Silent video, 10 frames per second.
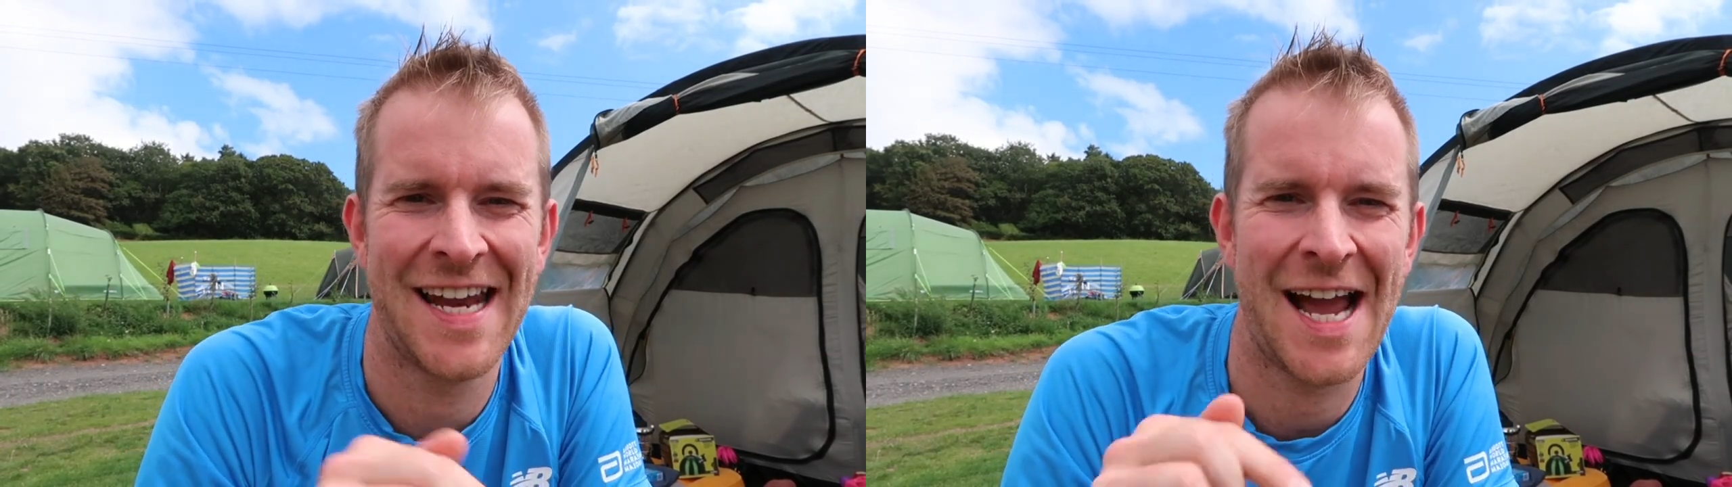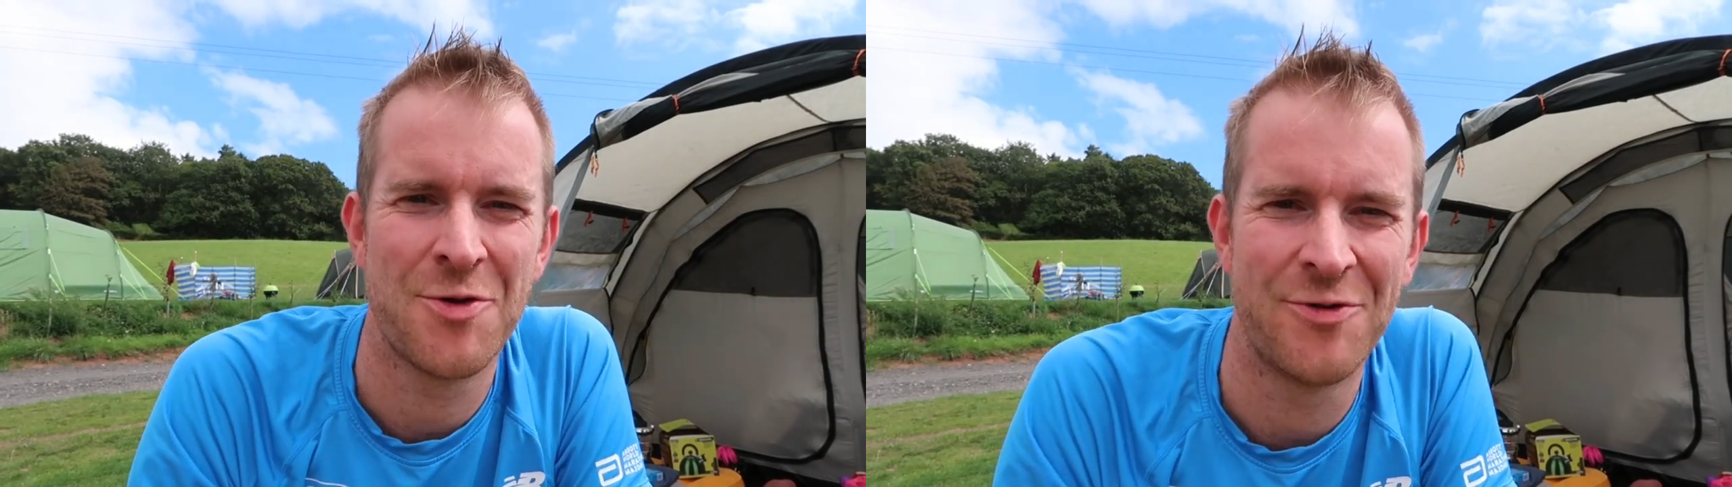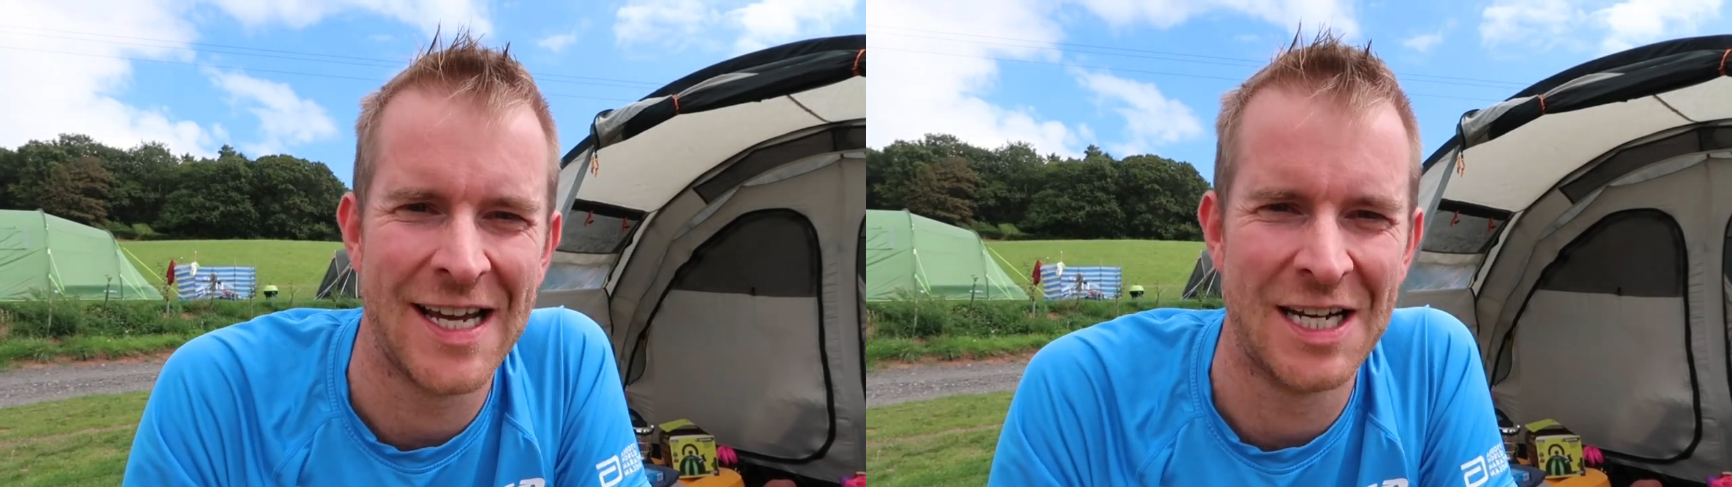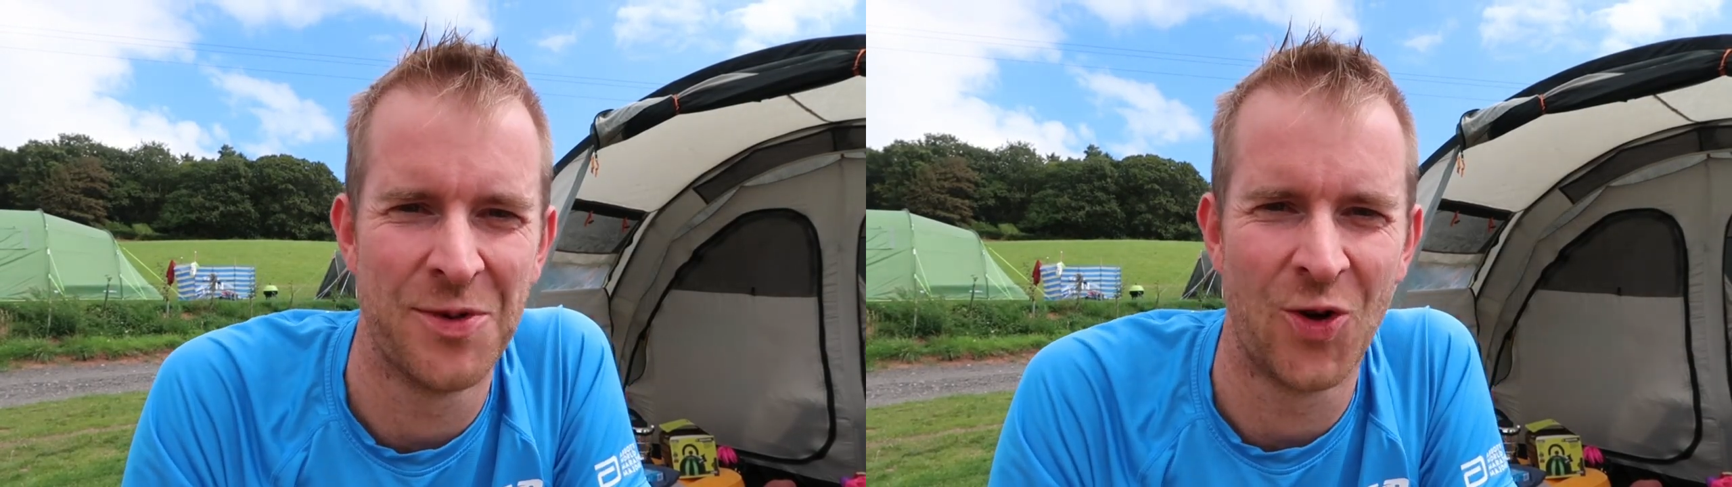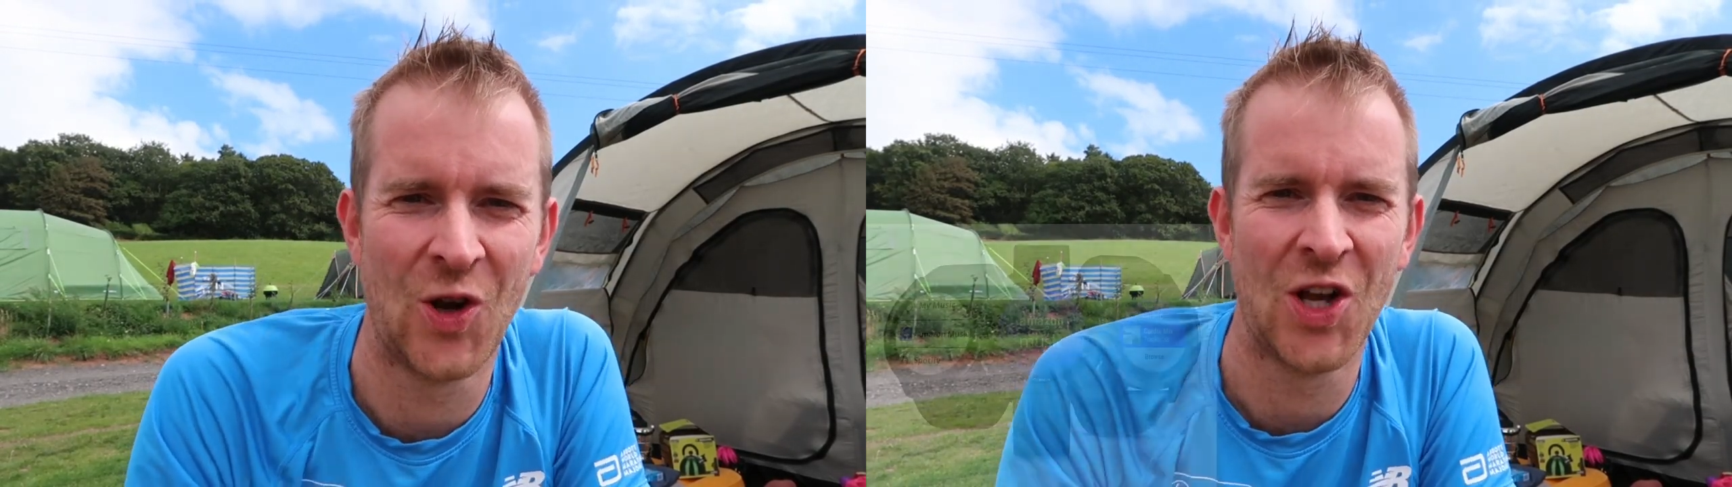now
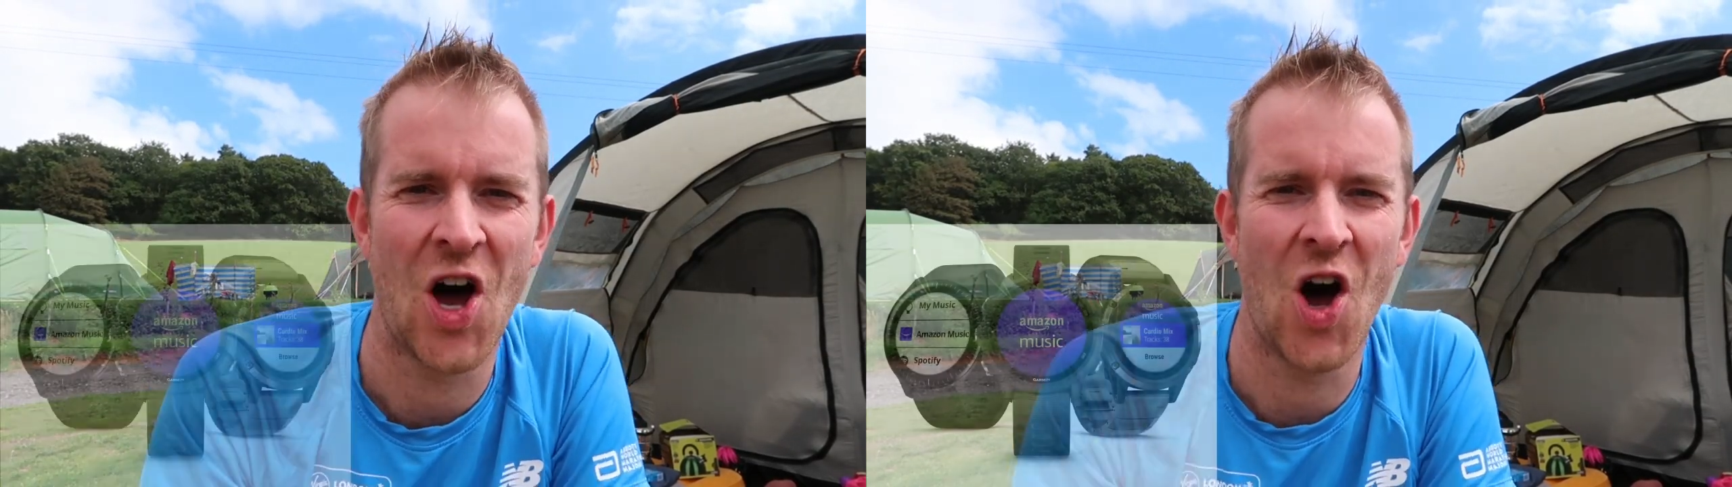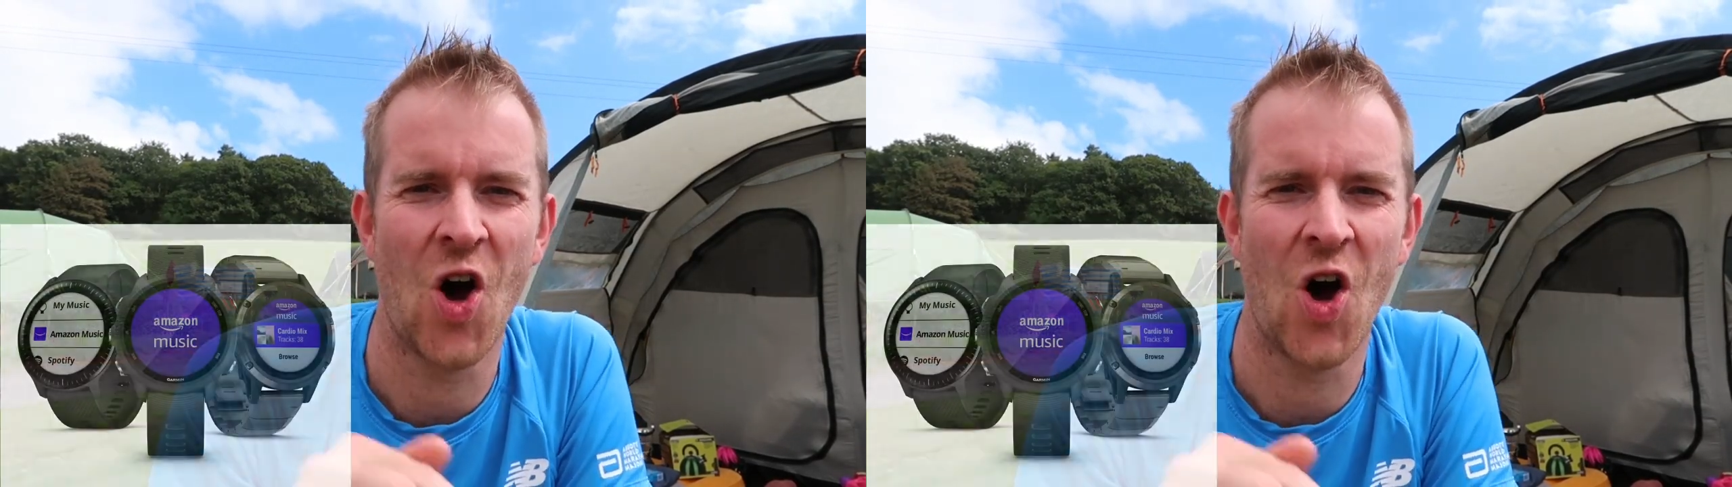available